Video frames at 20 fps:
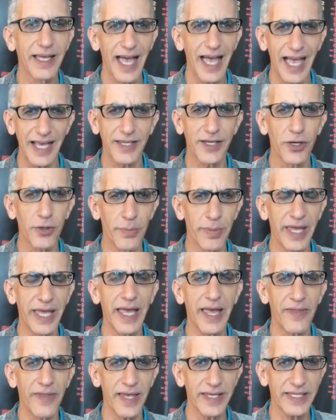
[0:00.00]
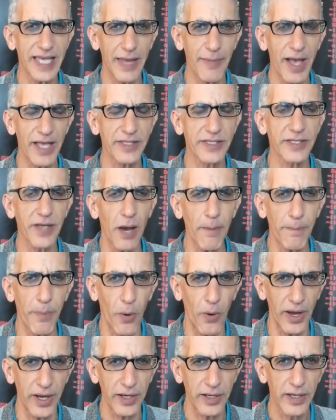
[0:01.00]
at QB in this game at some
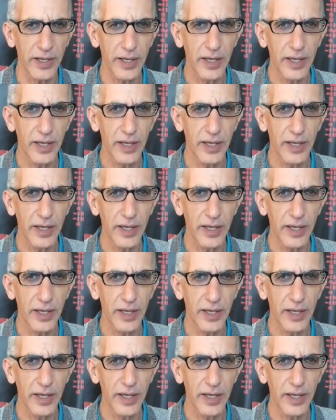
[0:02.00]
point.